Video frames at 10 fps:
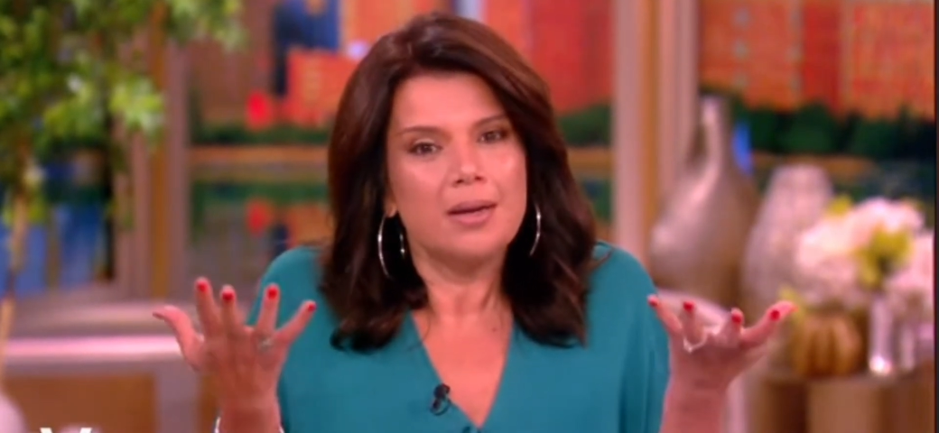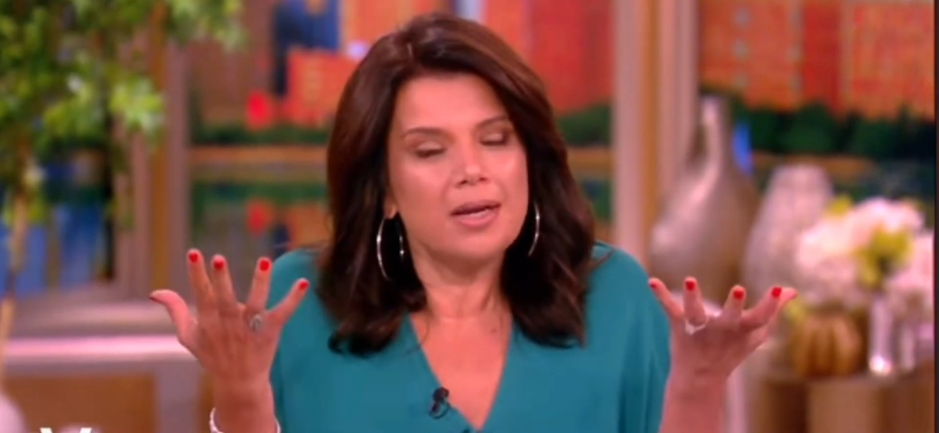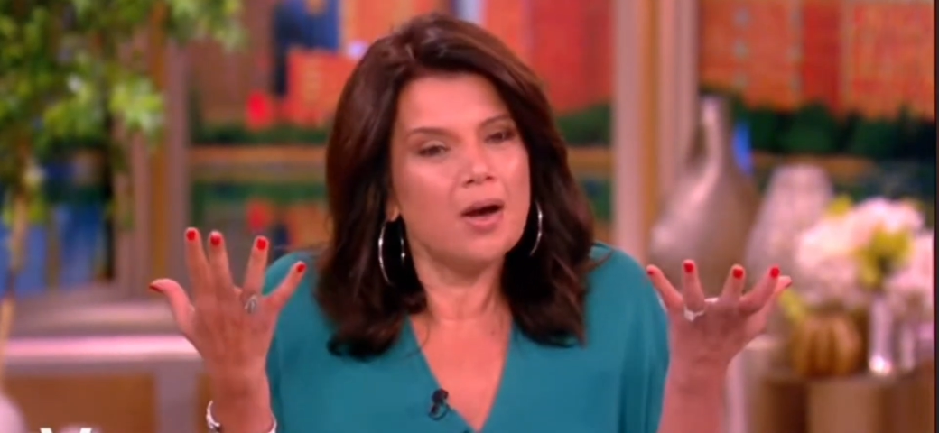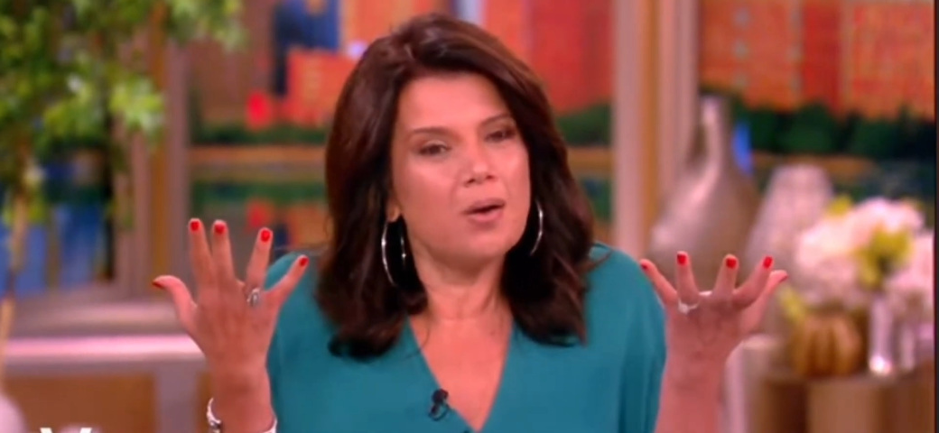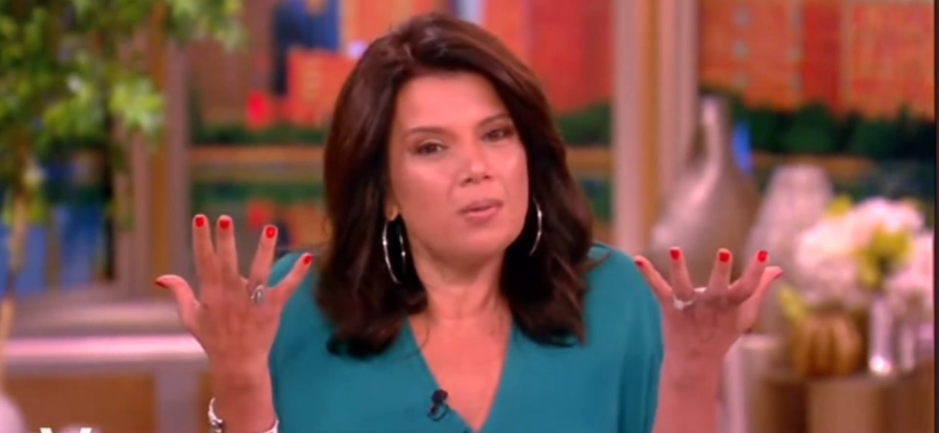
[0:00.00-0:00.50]

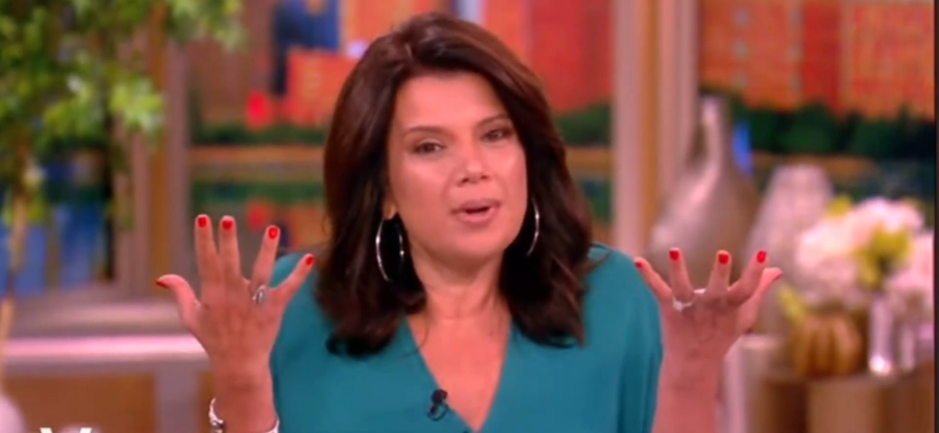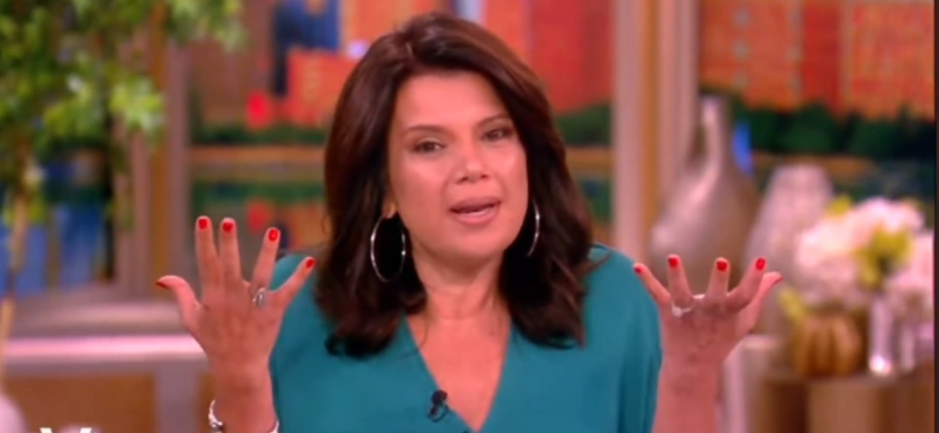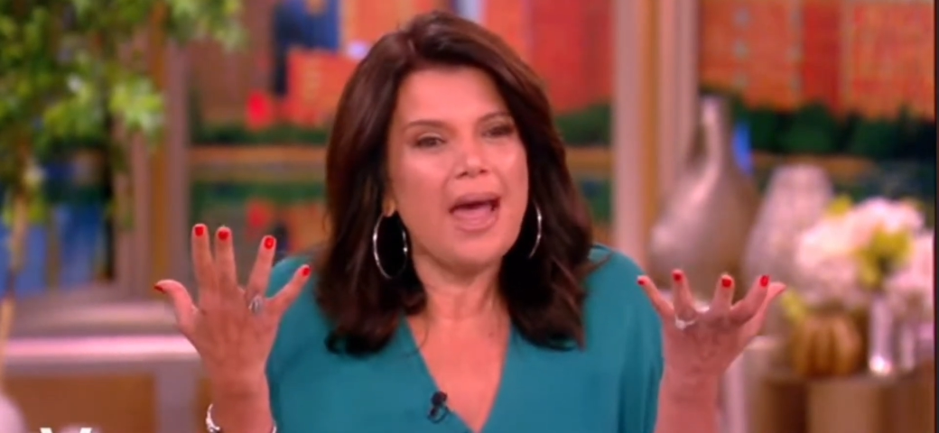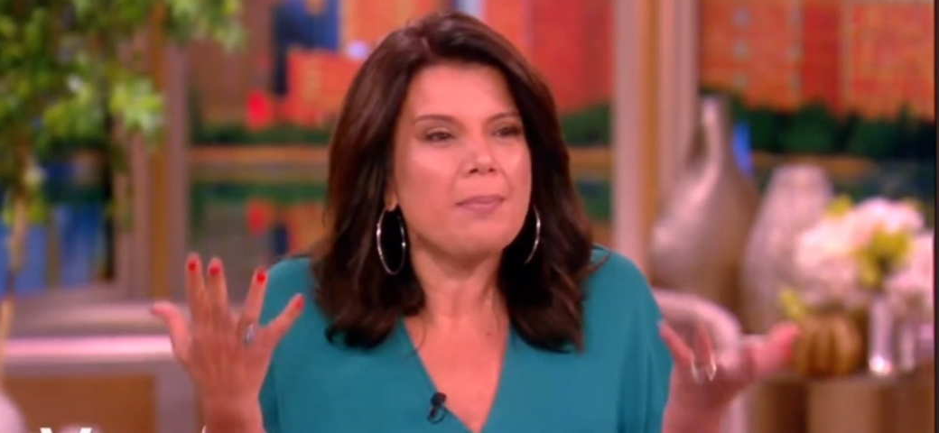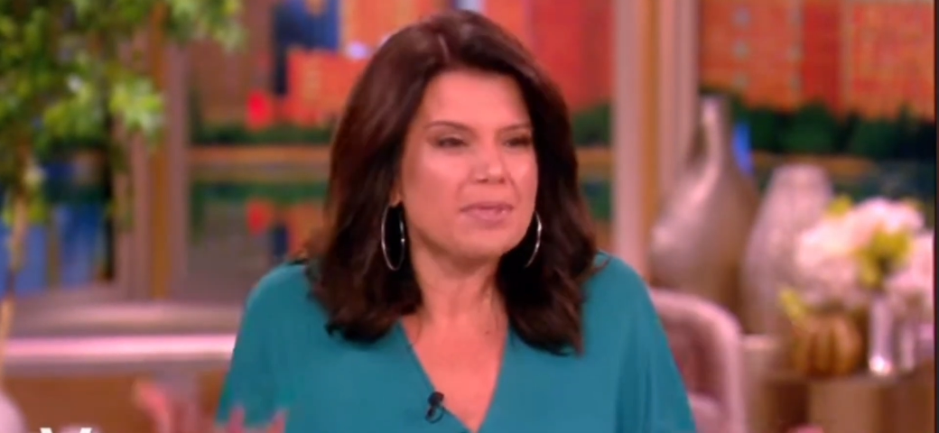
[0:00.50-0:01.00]
you know,
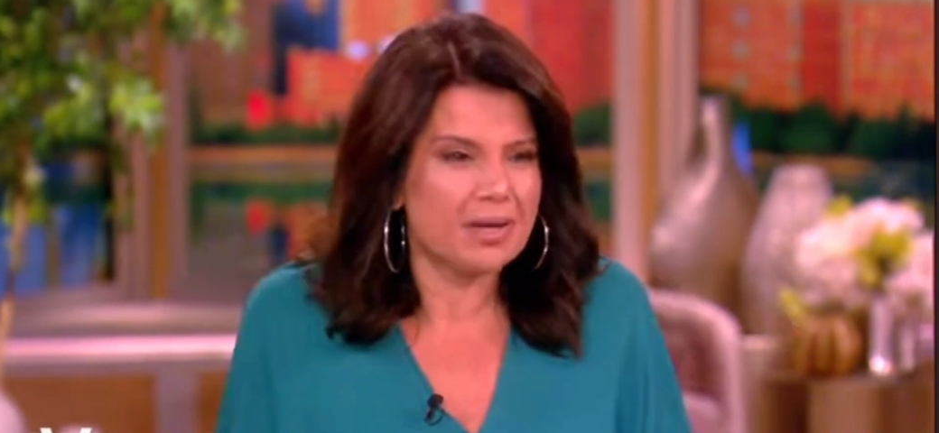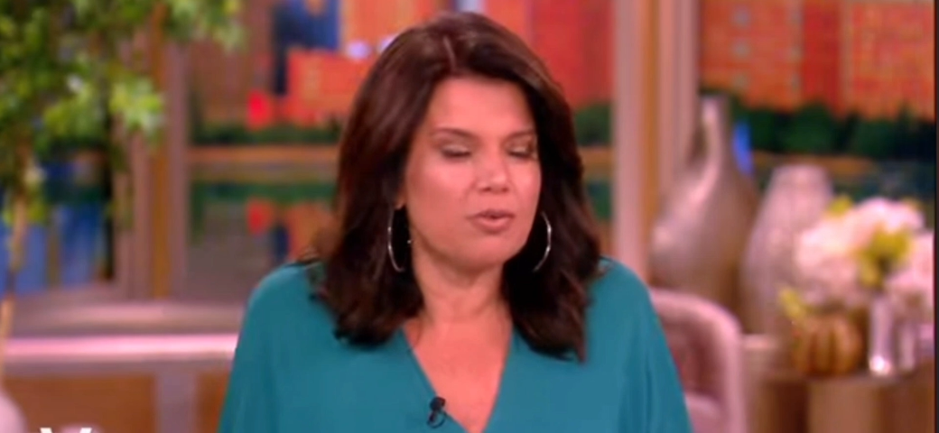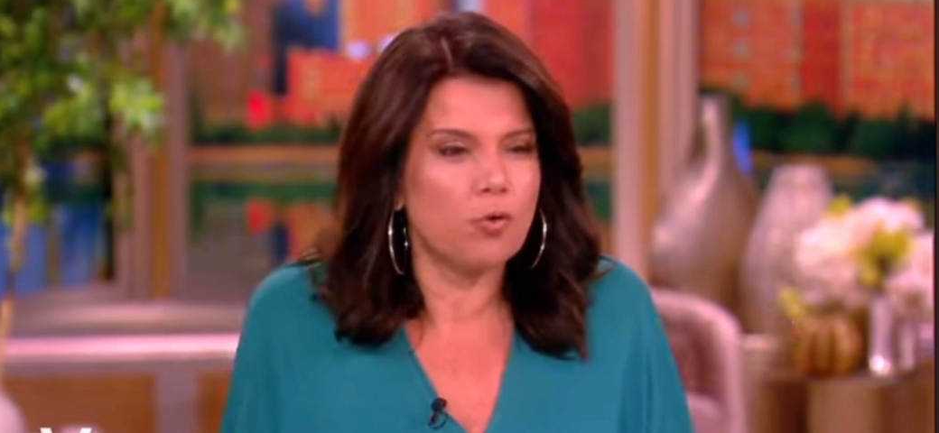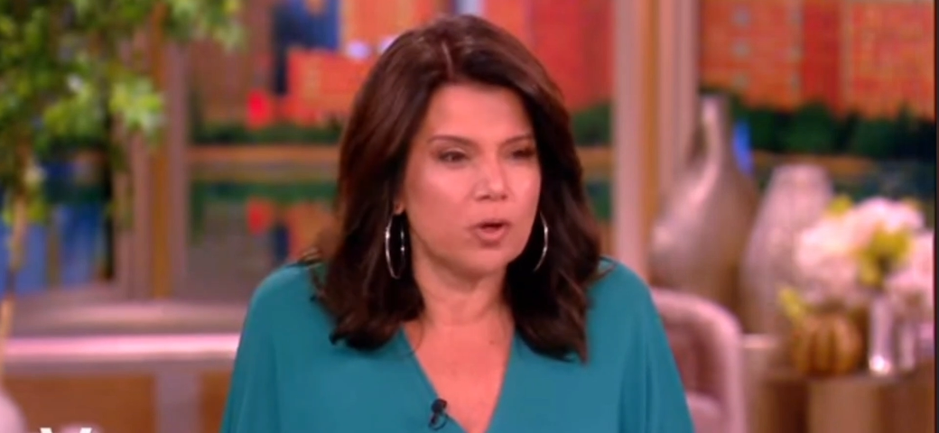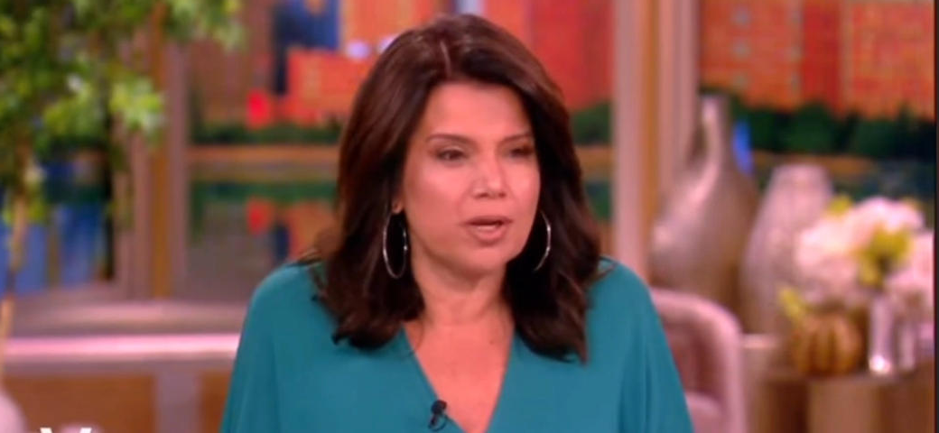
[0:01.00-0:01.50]
it happens
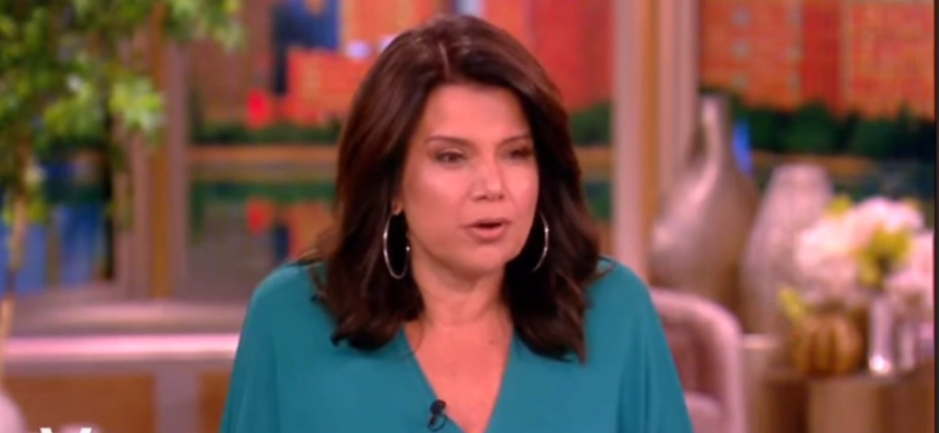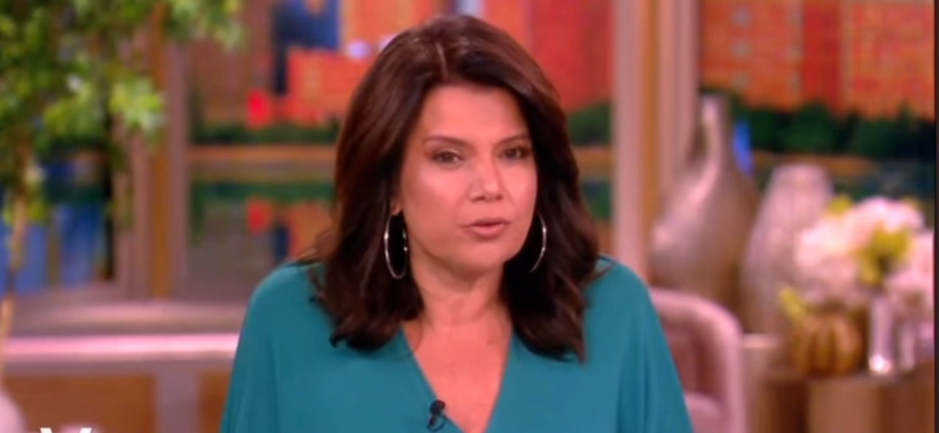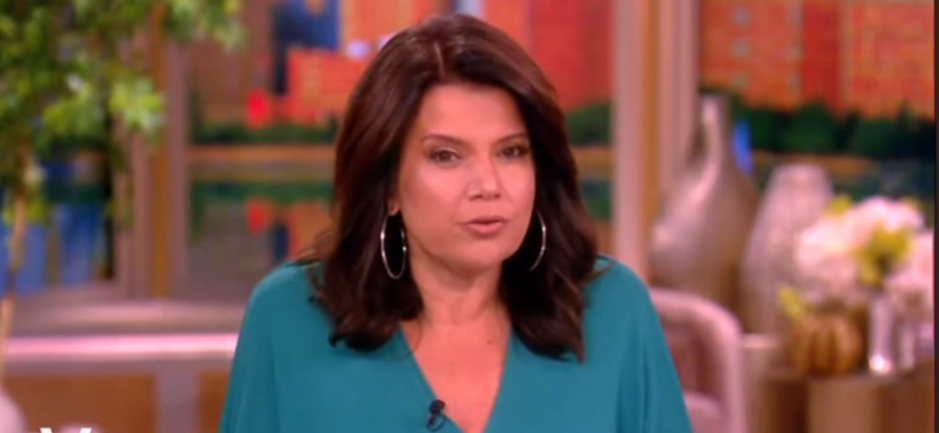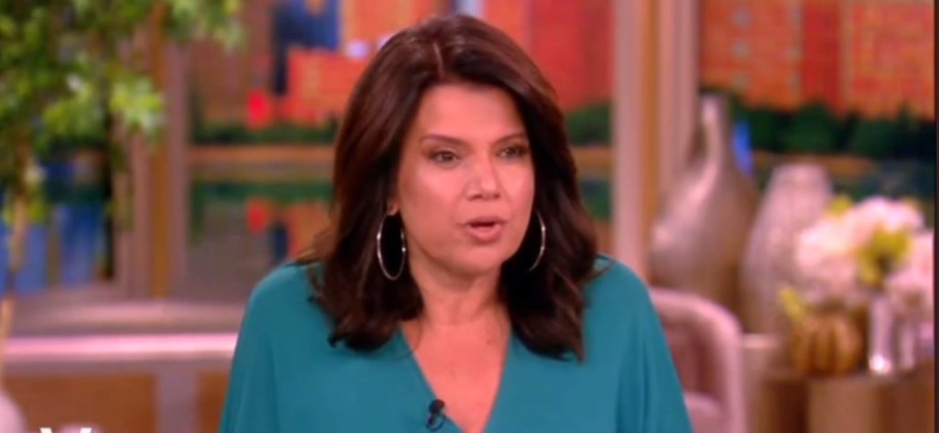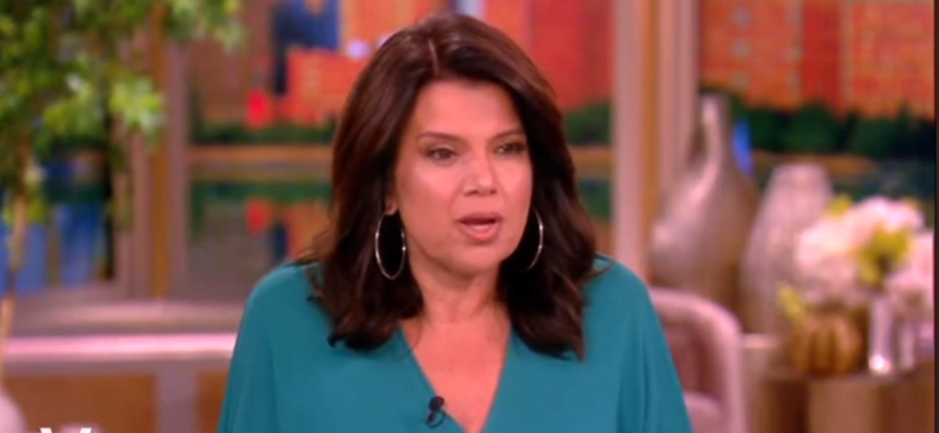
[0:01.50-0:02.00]
every 4
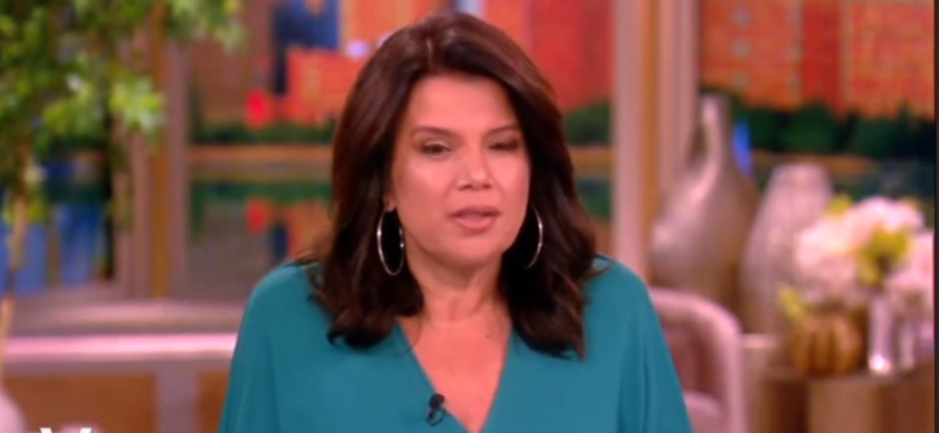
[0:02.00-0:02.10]
years.